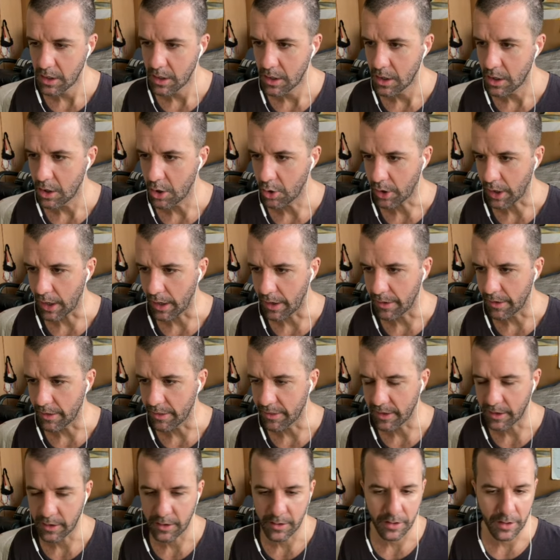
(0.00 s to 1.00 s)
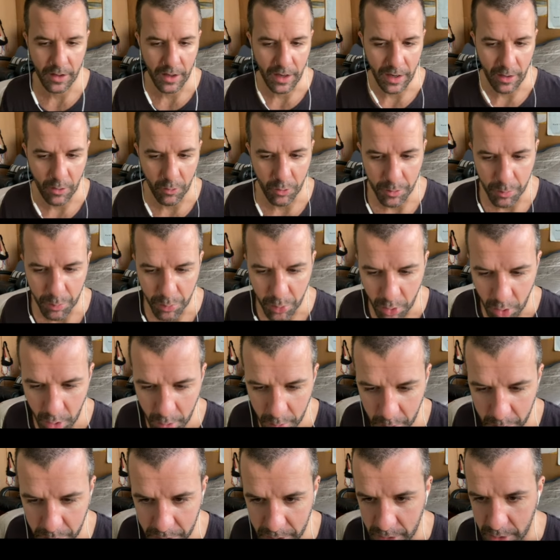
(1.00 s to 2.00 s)
Okay, then I would
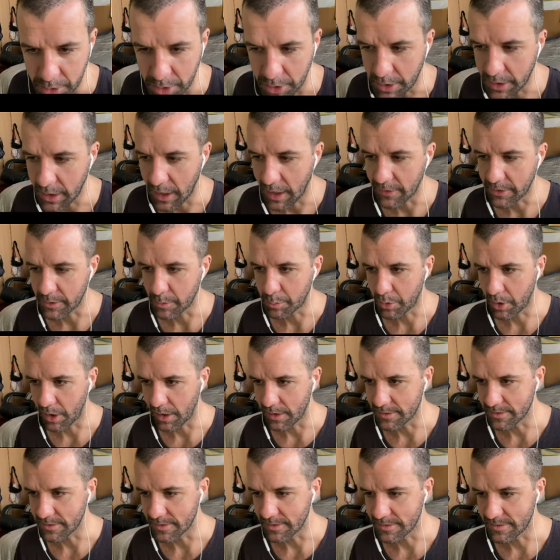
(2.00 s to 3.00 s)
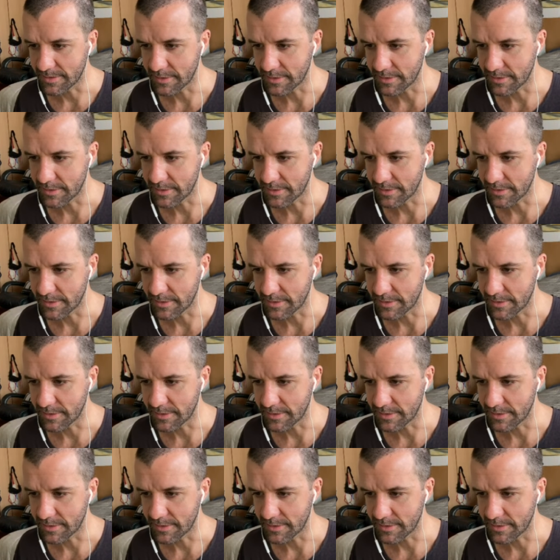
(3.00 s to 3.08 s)
probably look at the prices.